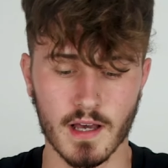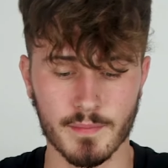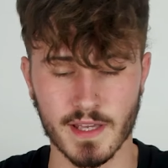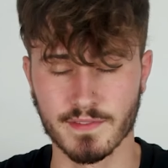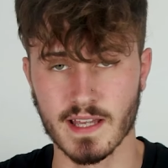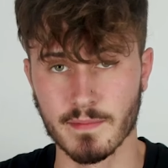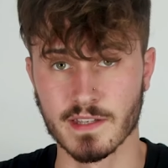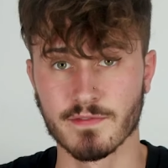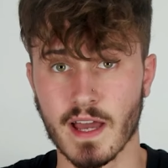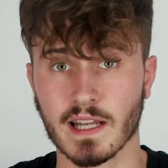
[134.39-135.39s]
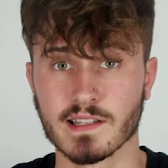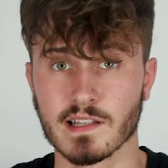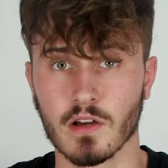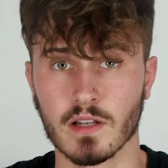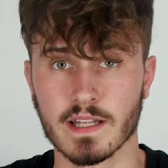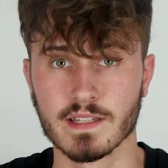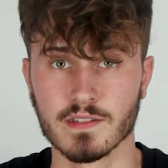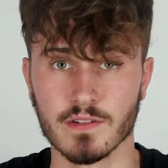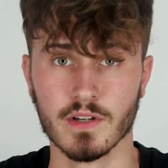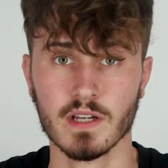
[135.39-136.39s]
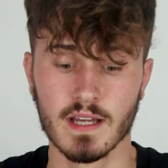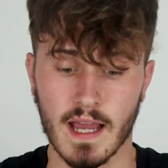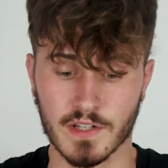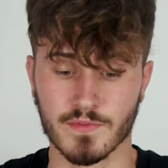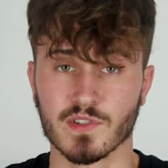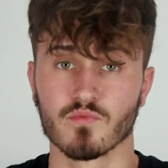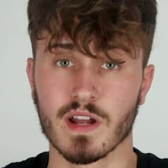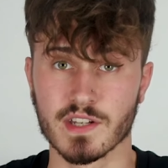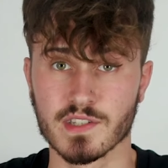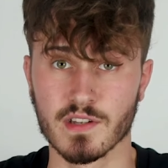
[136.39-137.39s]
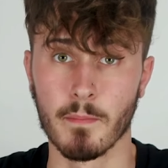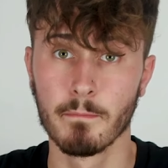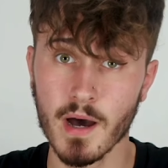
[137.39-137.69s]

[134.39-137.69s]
Um, you have to tap these fairly slowly to actually to register.